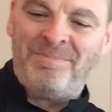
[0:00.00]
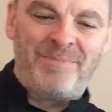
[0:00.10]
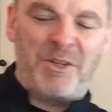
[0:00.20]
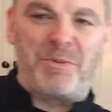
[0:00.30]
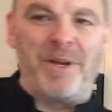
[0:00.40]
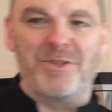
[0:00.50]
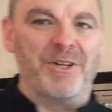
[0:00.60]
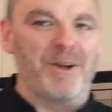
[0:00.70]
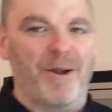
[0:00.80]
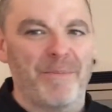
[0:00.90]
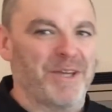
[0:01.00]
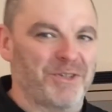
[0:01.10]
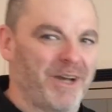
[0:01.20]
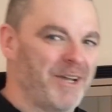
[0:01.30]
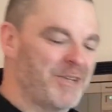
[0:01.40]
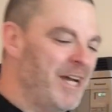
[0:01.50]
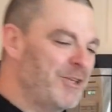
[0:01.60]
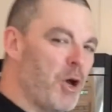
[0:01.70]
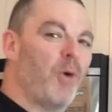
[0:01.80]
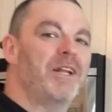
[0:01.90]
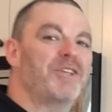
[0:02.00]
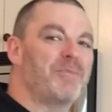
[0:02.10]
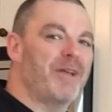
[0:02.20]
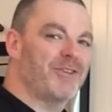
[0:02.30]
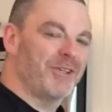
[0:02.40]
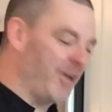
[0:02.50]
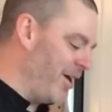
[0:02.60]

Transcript: The smells in here are amazing, guys. Totally smells like the